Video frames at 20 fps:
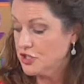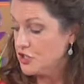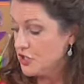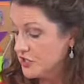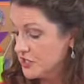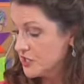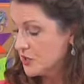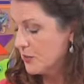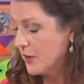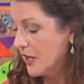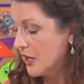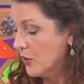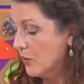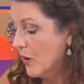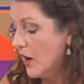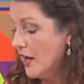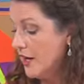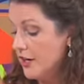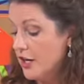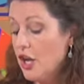just the way you
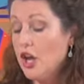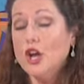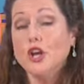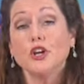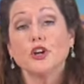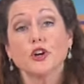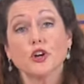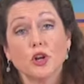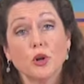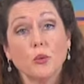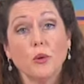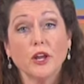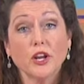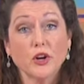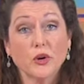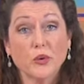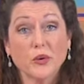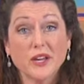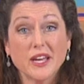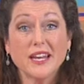want, you're gonna wanna
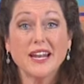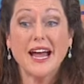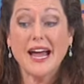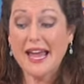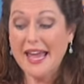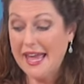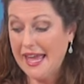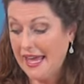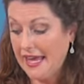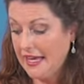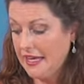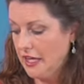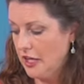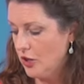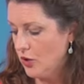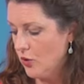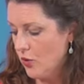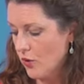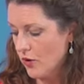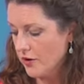create a
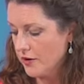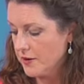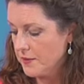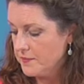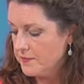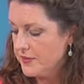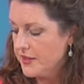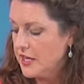hanging cord.